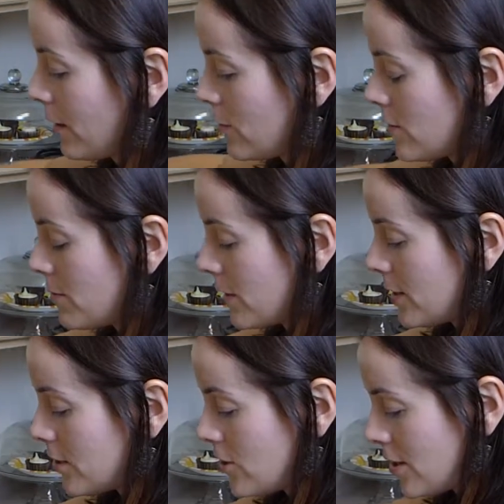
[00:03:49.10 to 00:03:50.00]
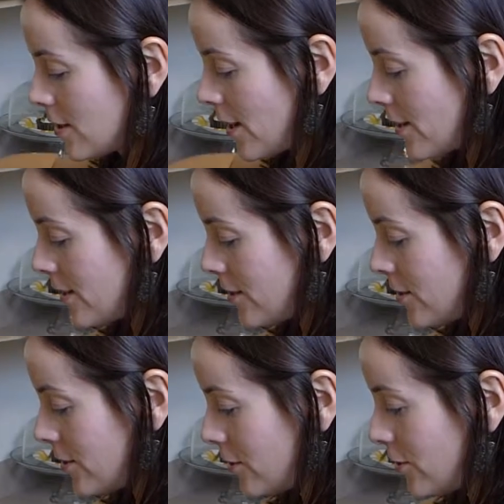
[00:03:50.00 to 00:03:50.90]
Just mix the cheese sauce
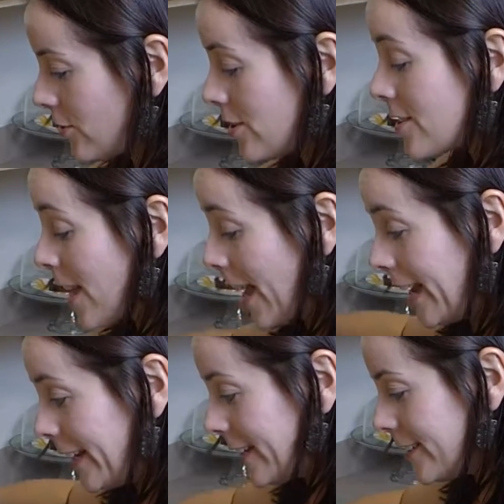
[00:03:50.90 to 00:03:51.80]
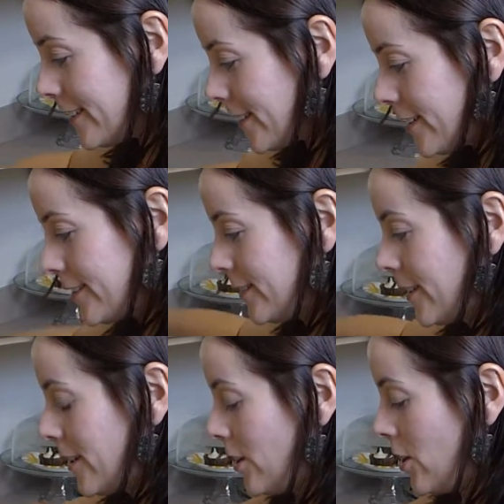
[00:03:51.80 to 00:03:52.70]
into your noodles, and
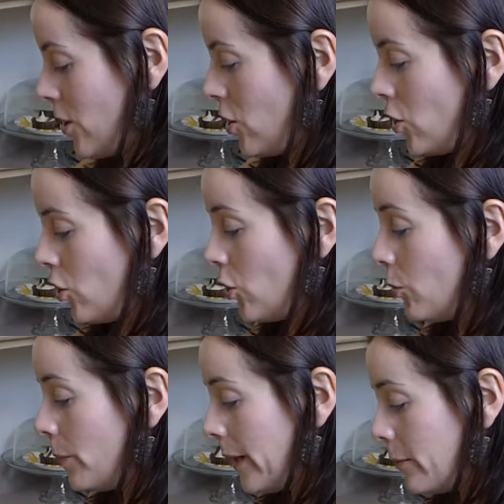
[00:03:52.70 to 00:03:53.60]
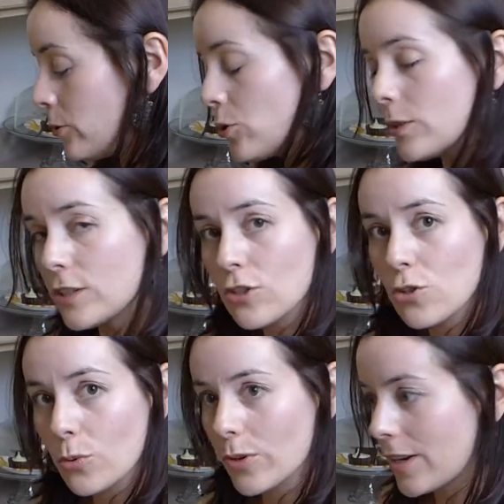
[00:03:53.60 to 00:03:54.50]
you will be able to
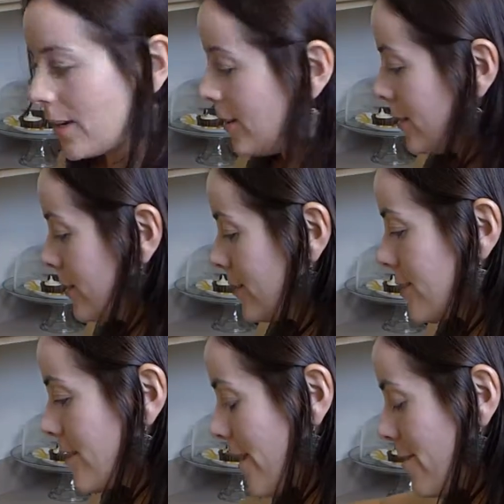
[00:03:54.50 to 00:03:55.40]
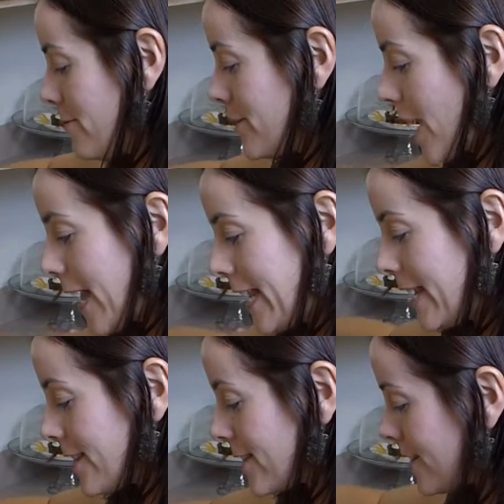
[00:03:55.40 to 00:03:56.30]
enjoy some
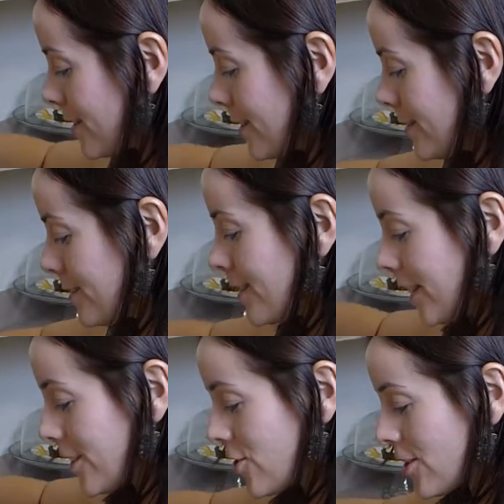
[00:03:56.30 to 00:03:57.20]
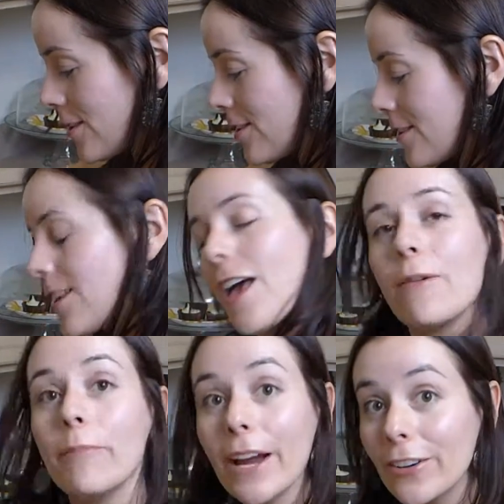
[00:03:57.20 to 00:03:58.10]
decadent, delicious
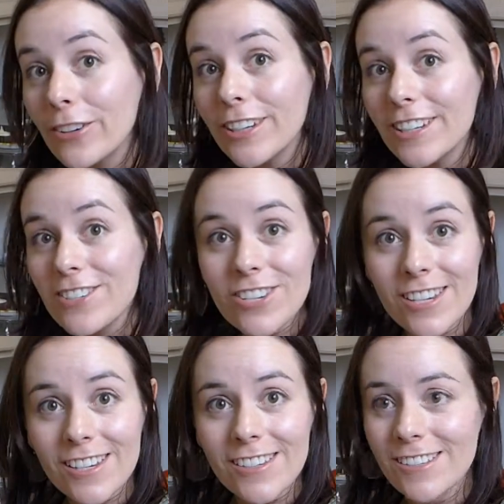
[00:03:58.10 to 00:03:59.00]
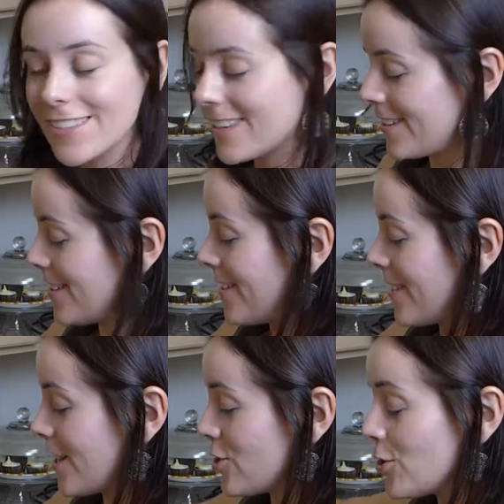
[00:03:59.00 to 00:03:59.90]
macaroni and cheese
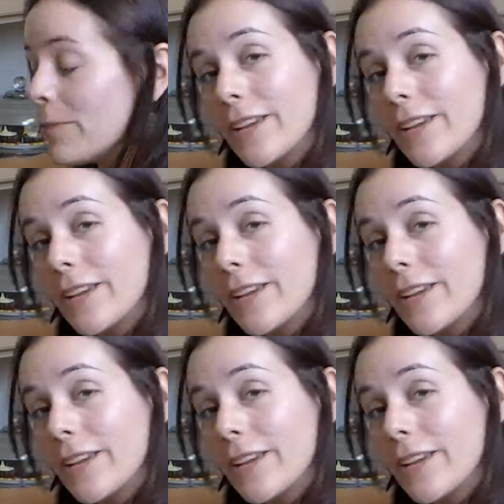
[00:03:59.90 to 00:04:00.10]
that you